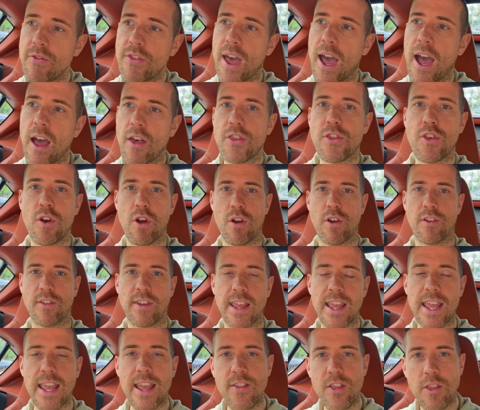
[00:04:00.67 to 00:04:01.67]
that
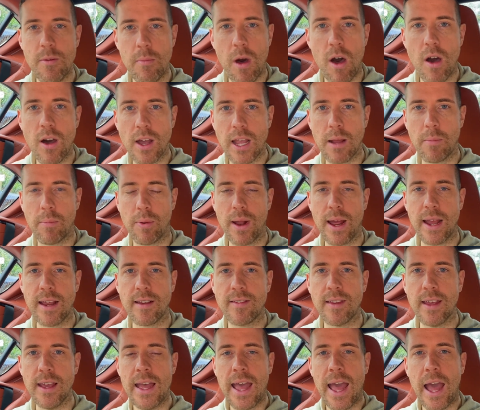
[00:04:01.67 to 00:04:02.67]
authority in the marketplace,